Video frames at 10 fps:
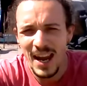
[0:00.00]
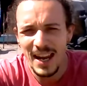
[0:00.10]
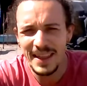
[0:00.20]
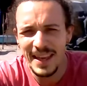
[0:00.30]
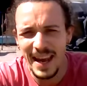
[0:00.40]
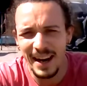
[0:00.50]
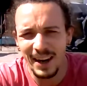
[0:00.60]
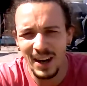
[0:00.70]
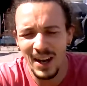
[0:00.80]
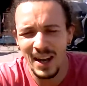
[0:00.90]
in the
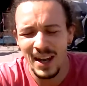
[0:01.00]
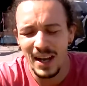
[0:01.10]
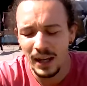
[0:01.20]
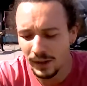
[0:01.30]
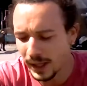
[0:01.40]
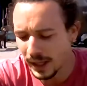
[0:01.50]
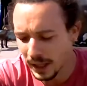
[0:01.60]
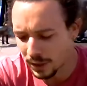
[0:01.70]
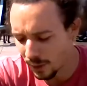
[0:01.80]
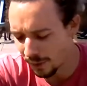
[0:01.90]
air leading
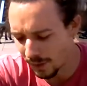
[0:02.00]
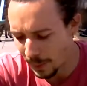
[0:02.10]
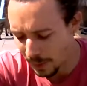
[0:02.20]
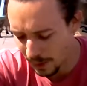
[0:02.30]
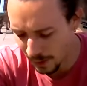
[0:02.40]
into a flip.